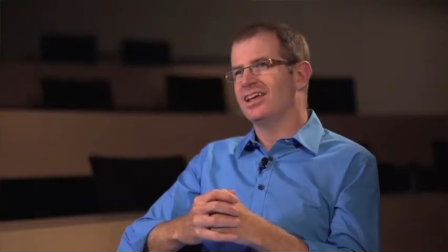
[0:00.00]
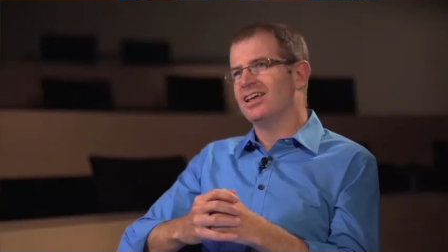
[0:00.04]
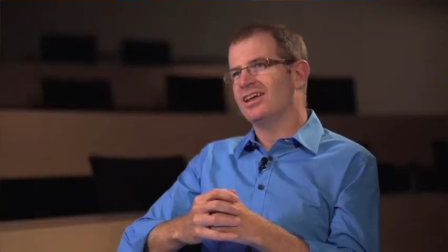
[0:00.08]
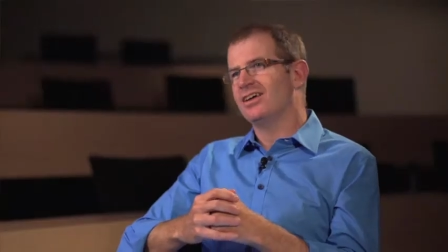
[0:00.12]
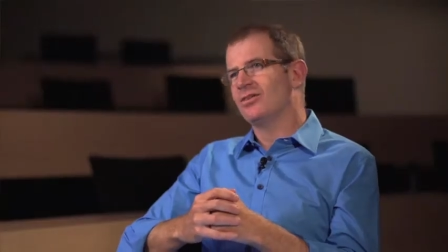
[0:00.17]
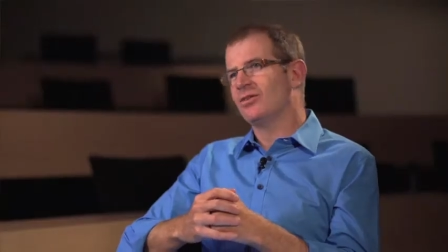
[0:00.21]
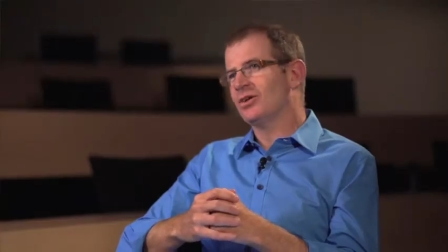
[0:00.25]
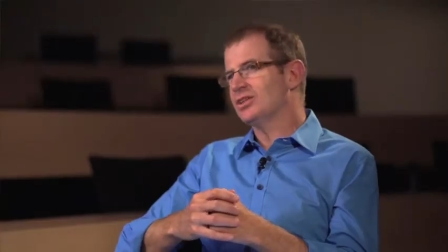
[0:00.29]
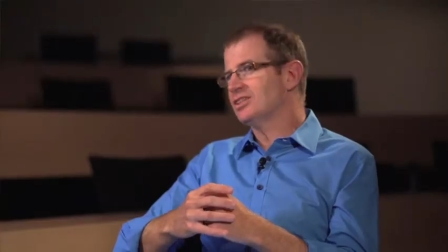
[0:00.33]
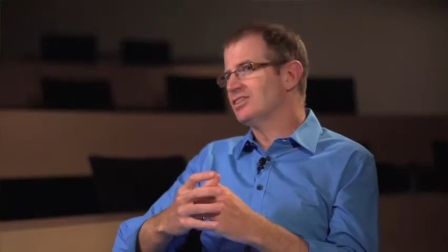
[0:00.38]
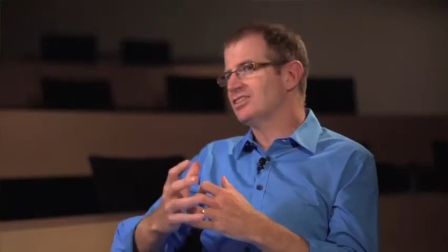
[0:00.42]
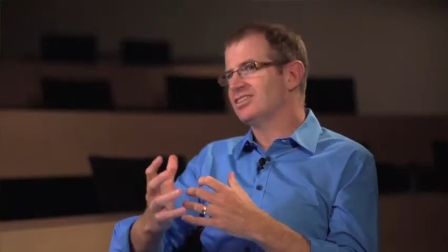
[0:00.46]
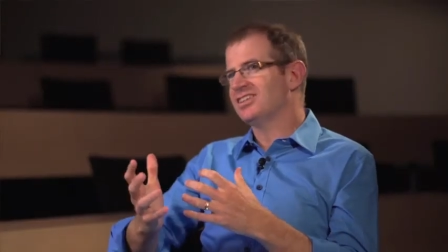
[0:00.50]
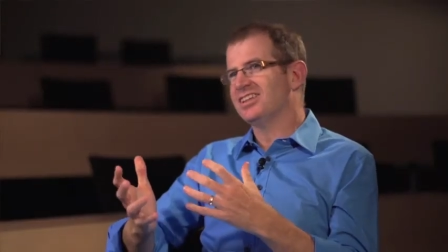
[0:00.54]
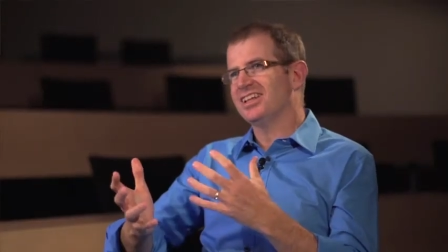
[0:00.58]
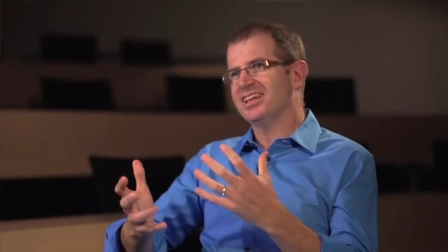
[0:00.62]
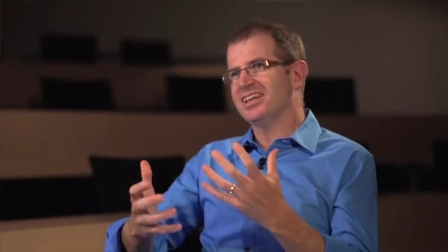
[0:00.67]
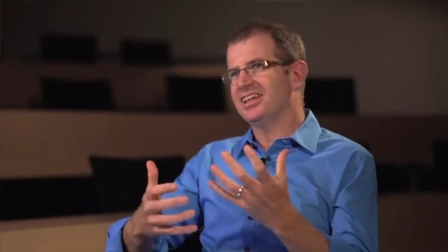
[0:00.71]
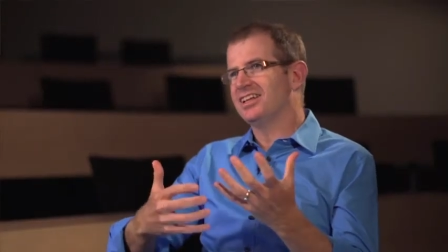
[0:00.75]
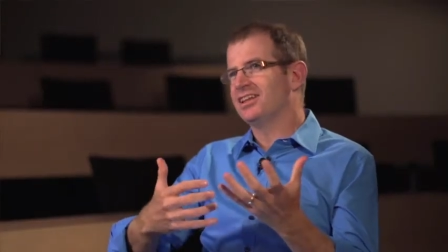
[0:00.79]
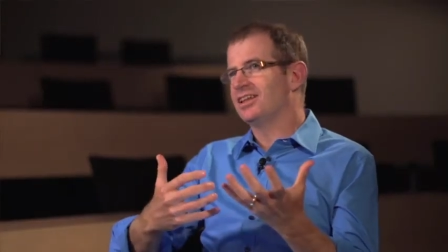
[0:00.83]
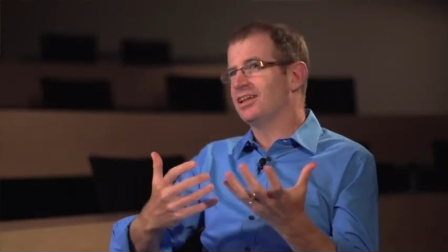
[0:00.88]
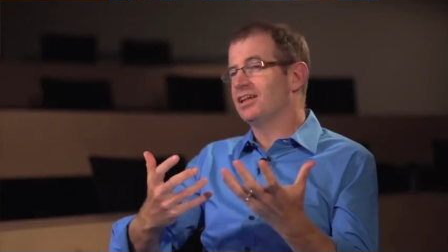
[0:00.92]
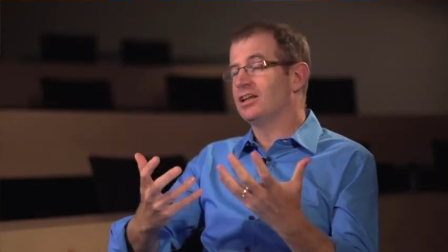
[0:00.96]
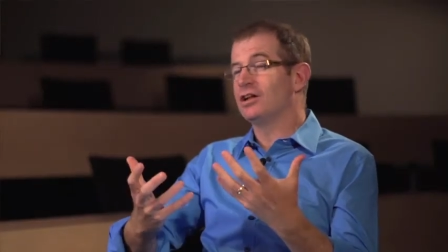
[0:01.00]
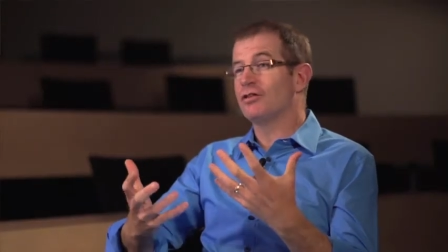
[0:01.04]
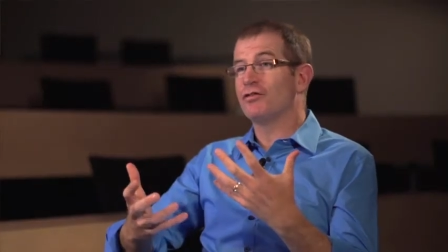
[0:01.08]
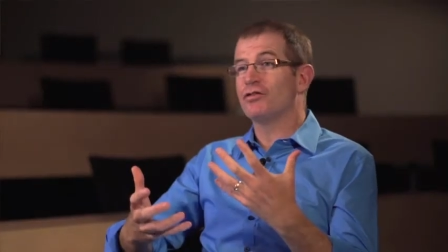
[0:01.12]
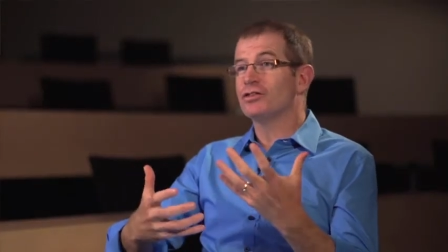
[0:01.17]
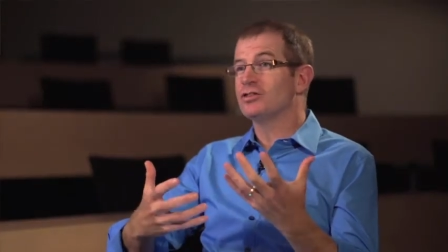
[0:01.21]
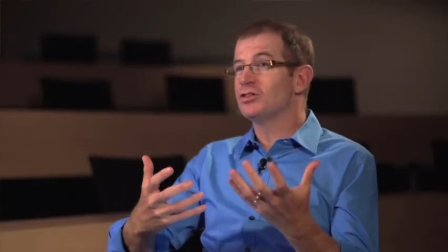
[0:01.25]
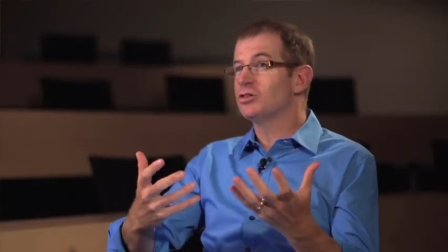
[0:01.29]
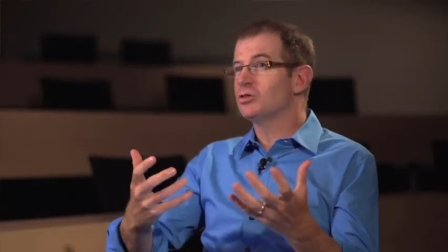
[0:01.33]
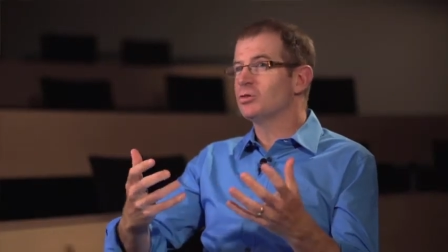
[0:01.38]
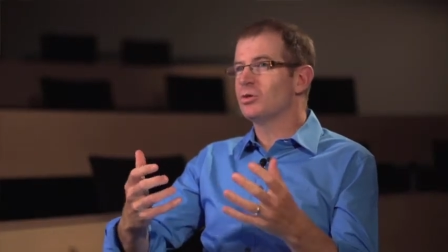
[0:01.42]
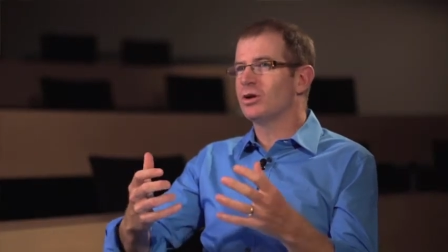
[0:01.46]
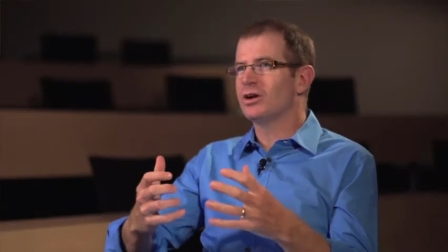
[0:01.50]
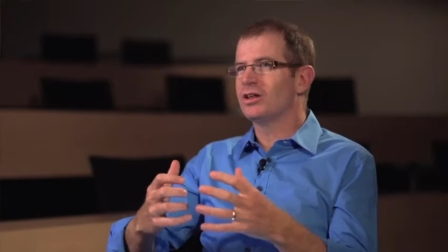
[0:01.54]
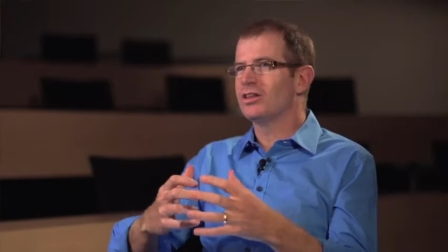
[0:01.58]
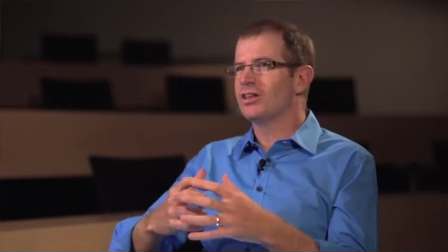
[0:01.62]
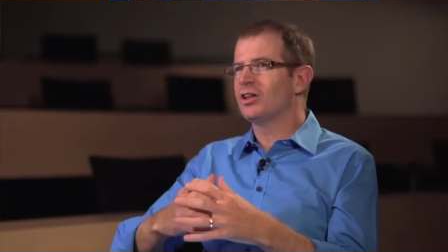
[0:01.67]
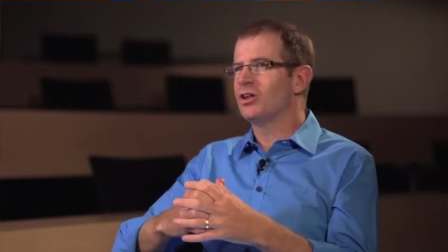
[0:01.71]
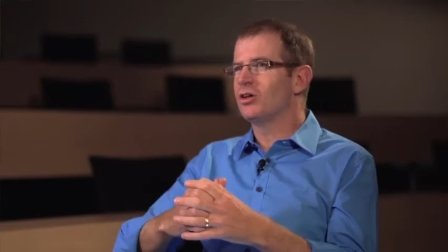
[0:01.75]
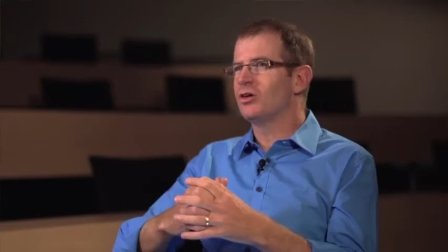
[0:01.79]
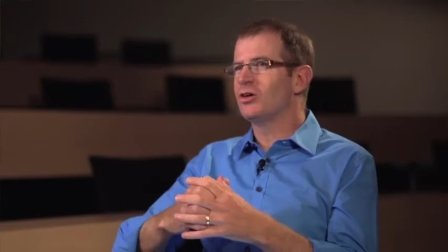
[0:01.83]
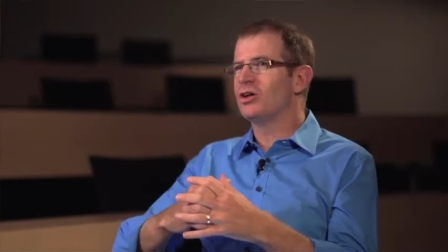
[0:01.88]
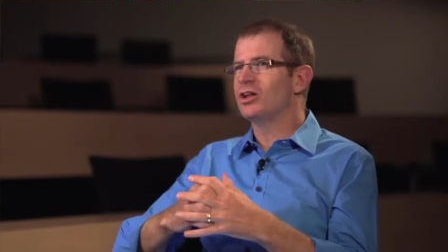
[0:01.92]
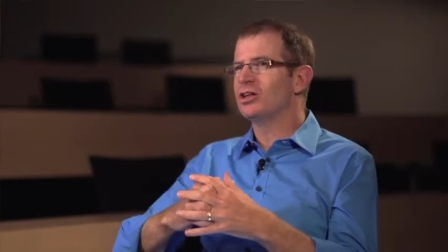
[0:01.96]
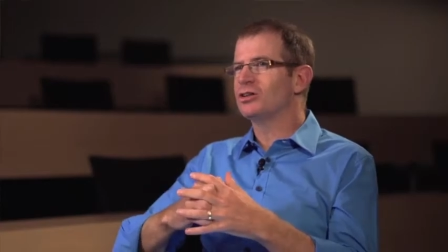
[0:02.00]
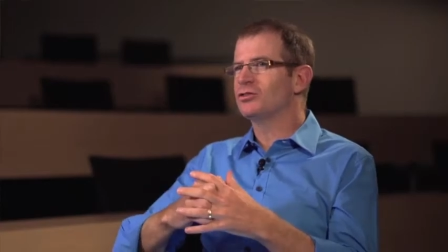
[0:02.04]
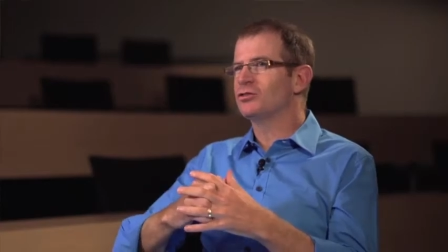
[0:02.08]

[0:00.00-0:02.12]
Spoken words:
What's the differences? What are the learnings